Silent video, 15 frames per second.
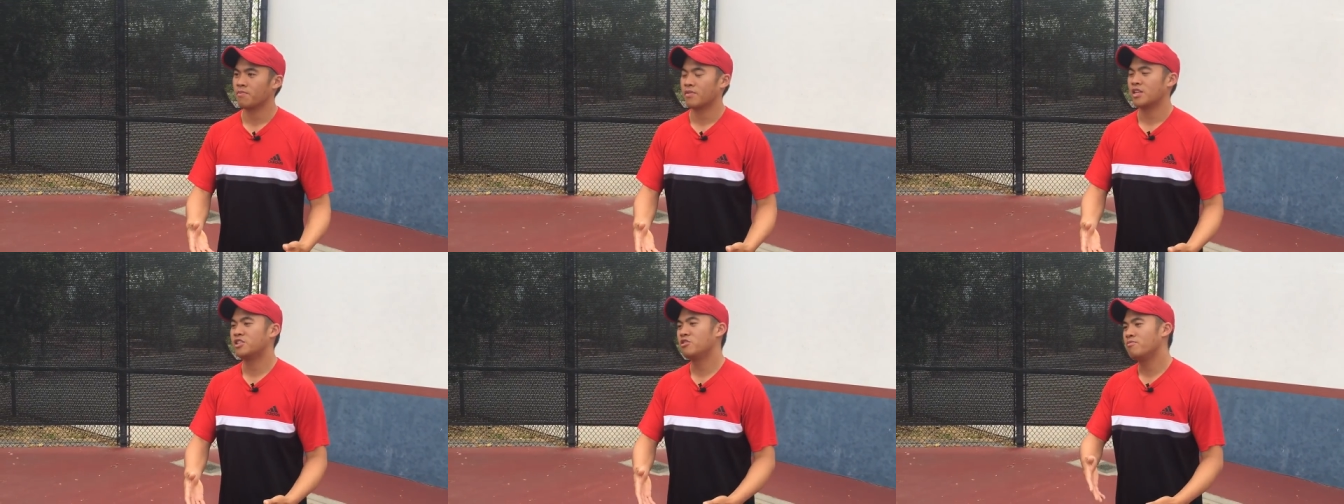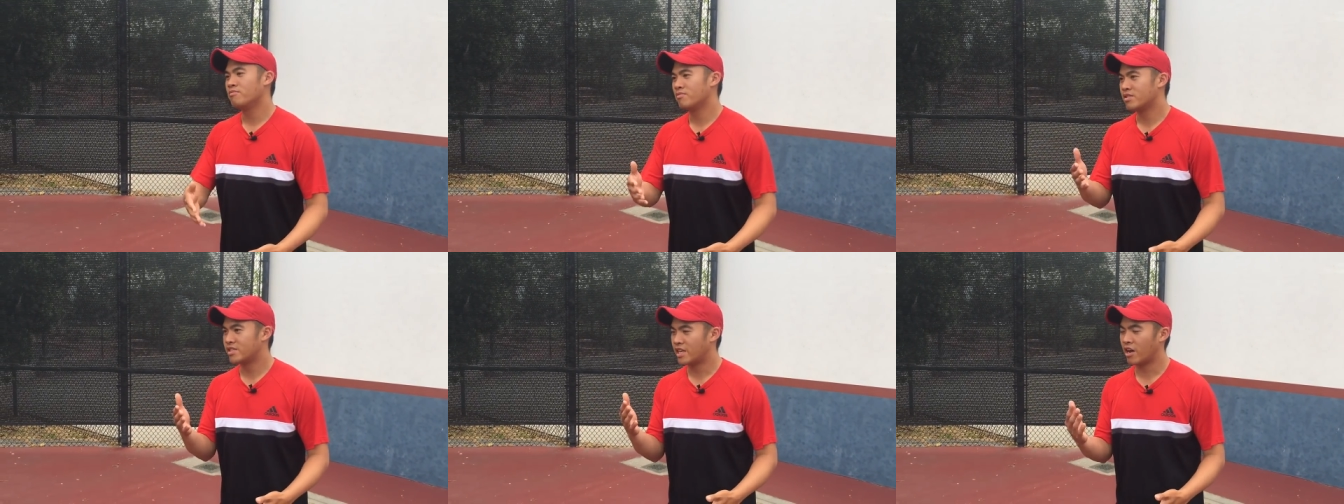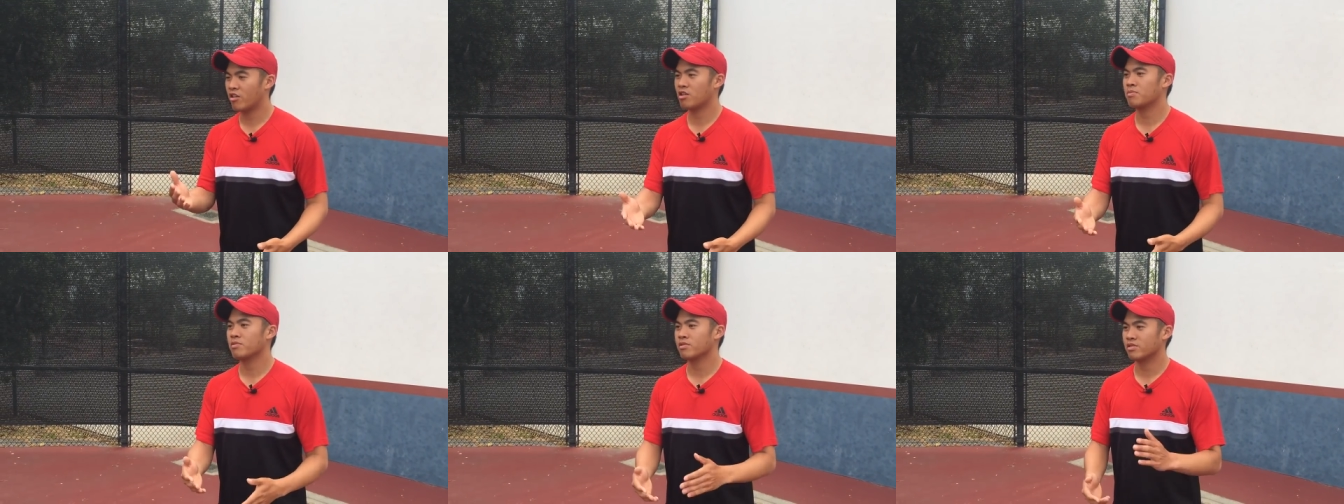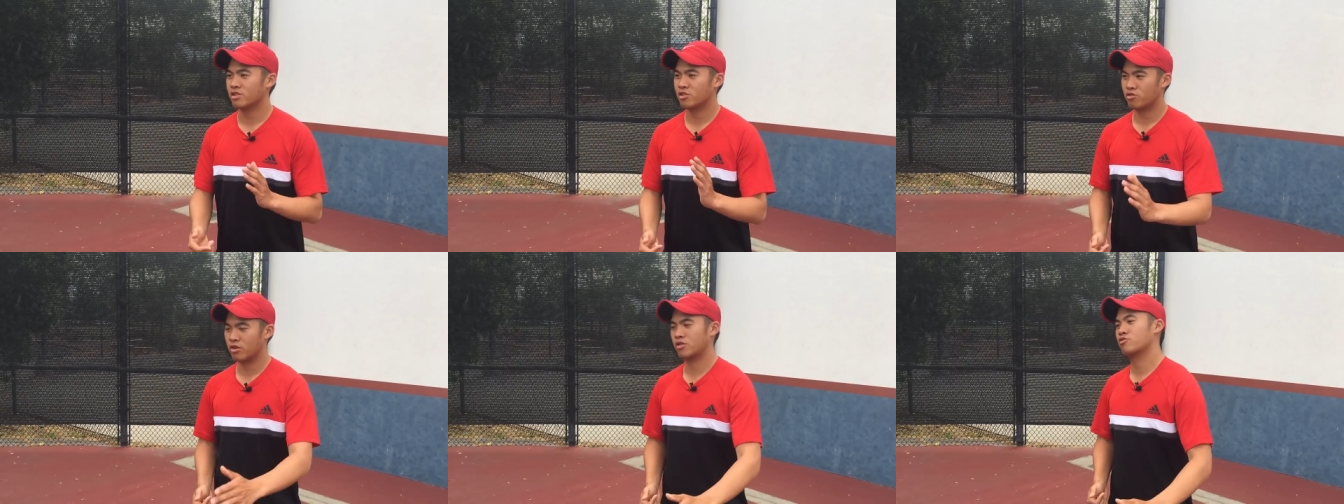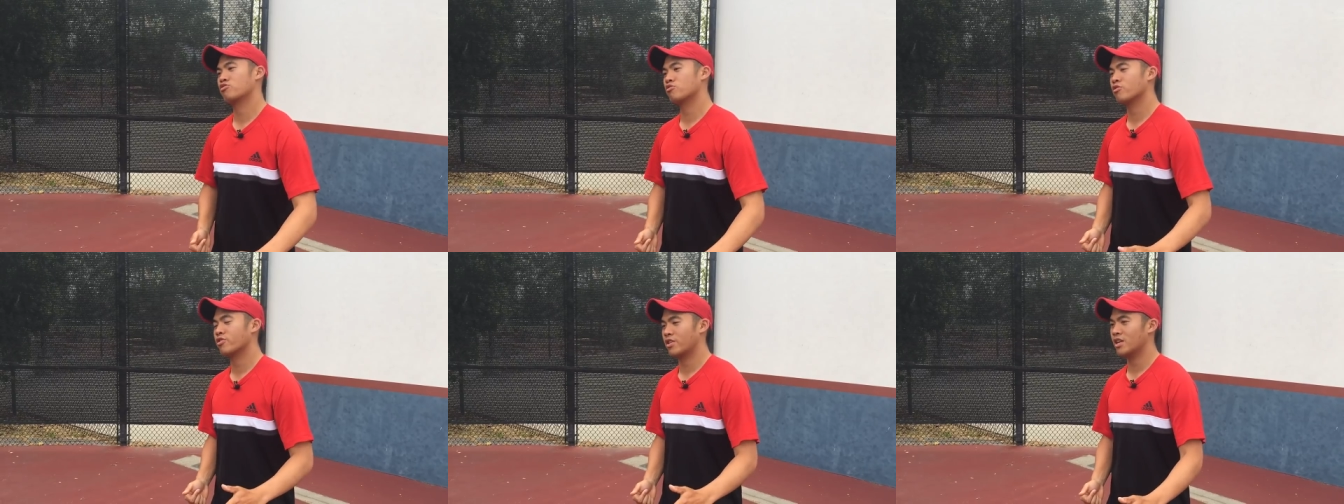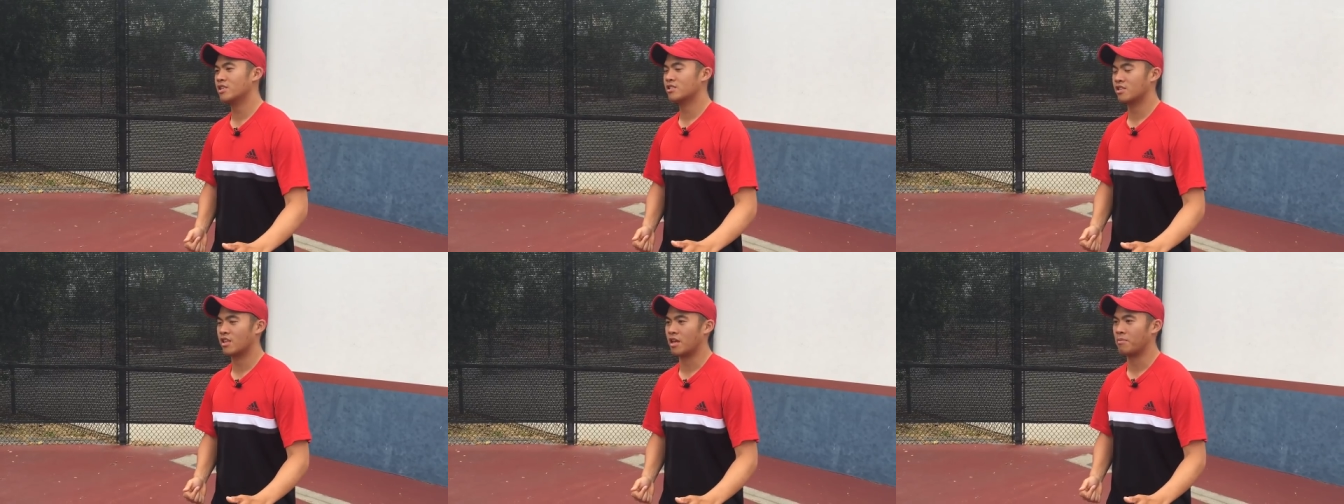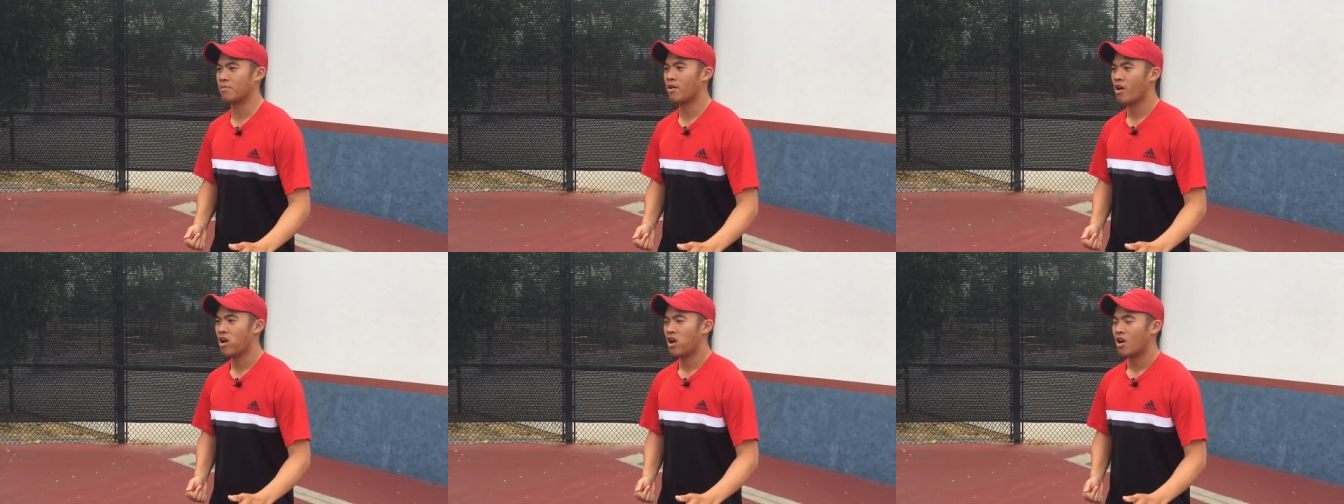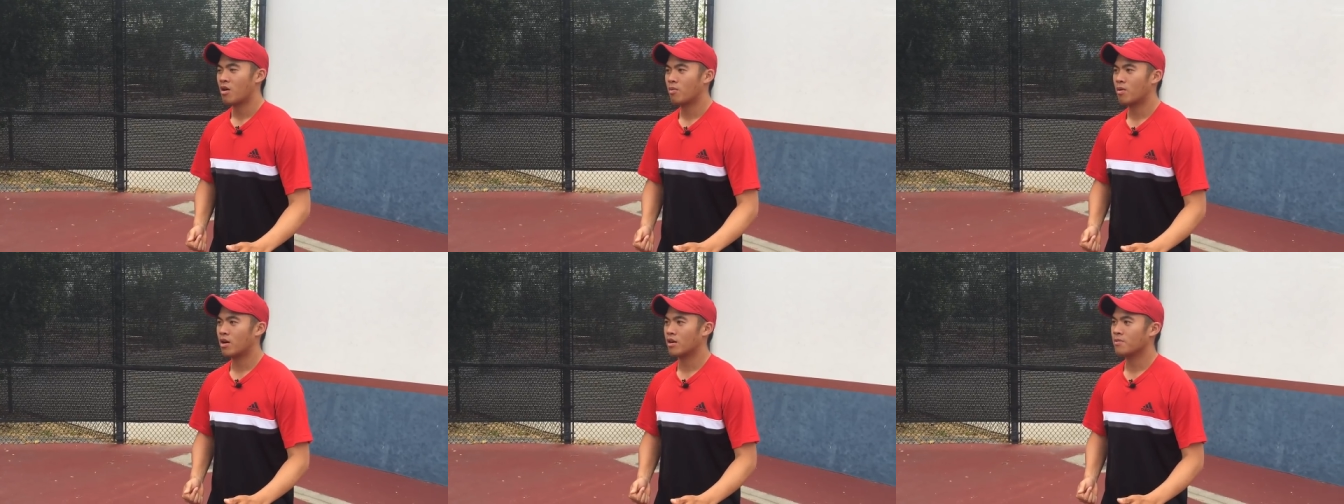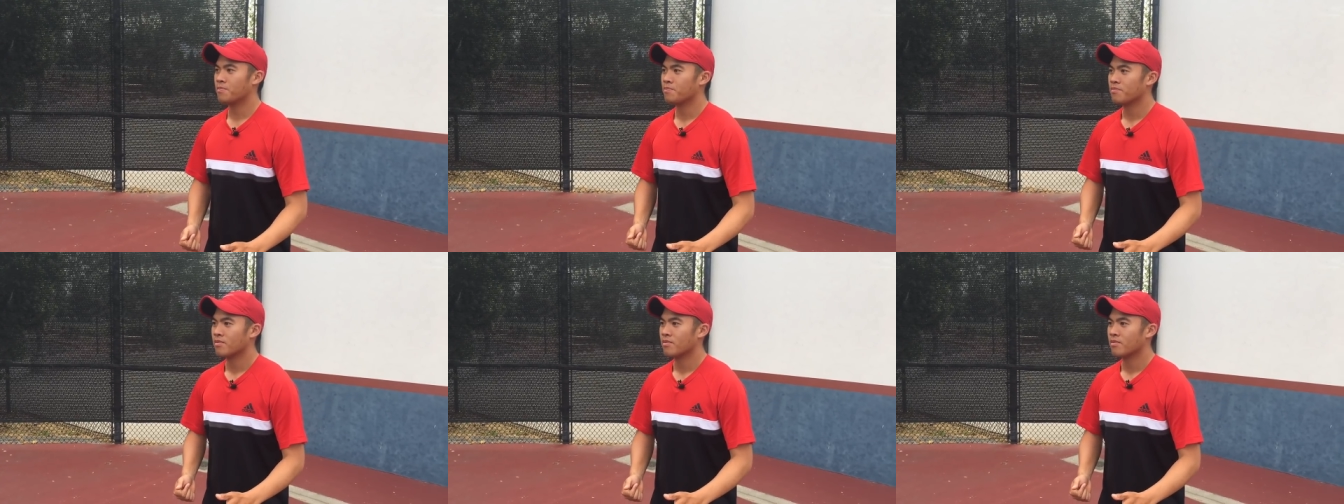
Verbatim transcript: and do terrible and cruel things to them, while